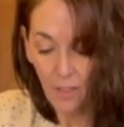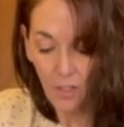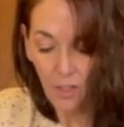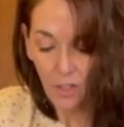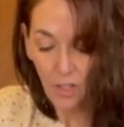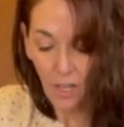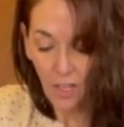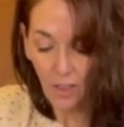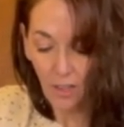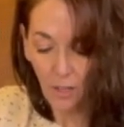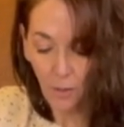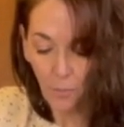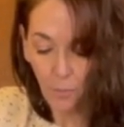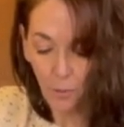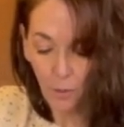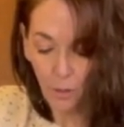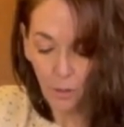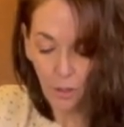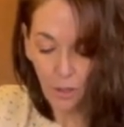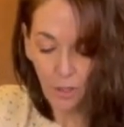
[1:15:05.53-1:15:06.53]
Gently
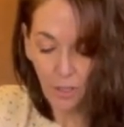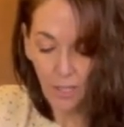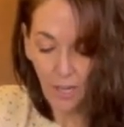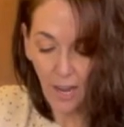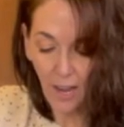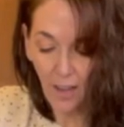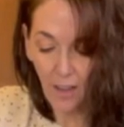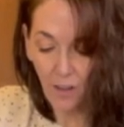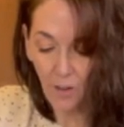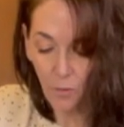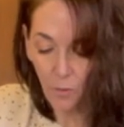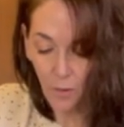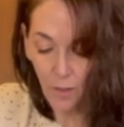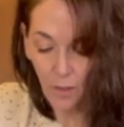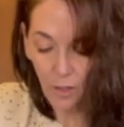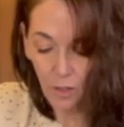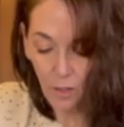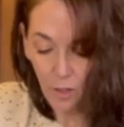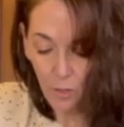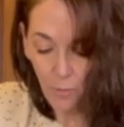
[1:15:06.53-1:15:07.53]
push down
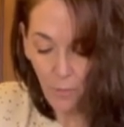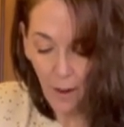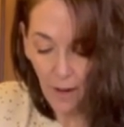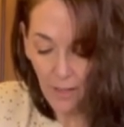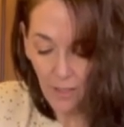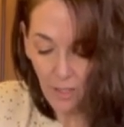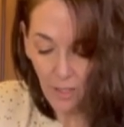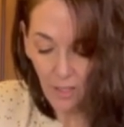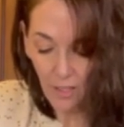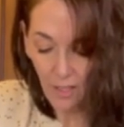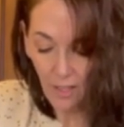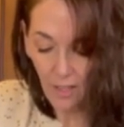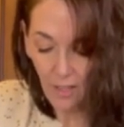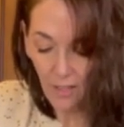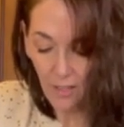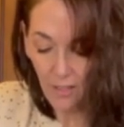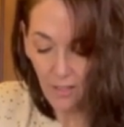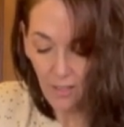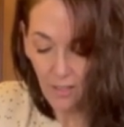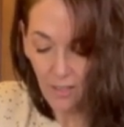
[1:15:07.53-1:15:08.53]
with your
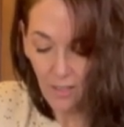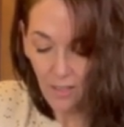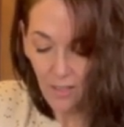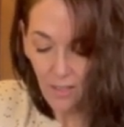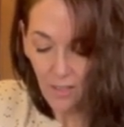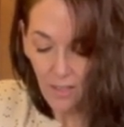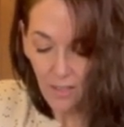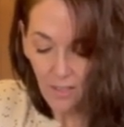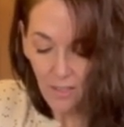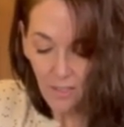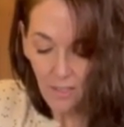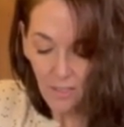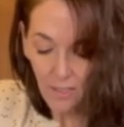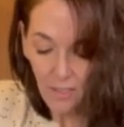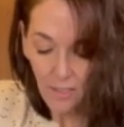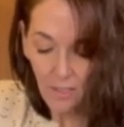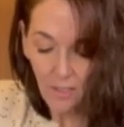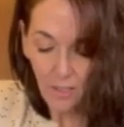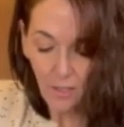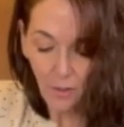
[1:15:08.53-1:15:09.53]
spatula
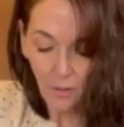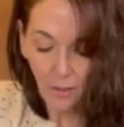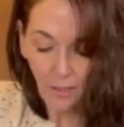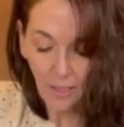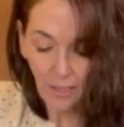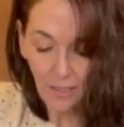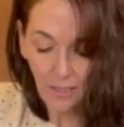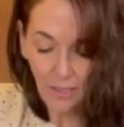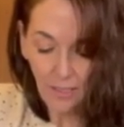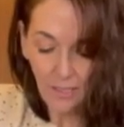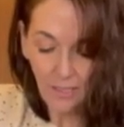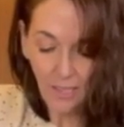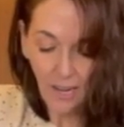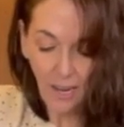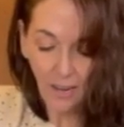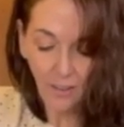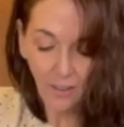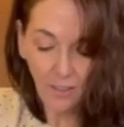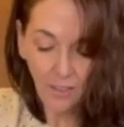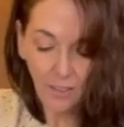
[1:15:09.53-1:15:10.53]
so it gets
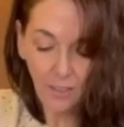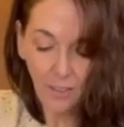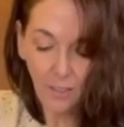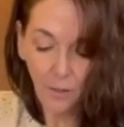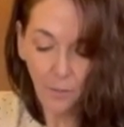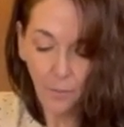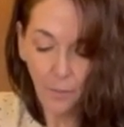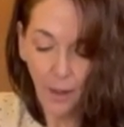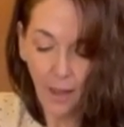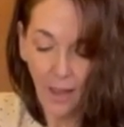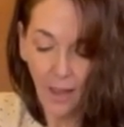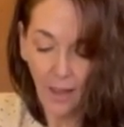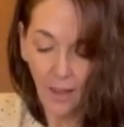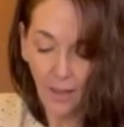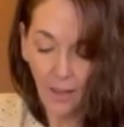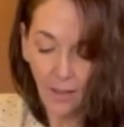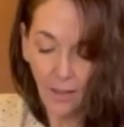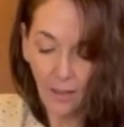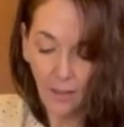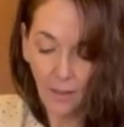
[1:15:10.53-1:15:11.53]
down into the bag.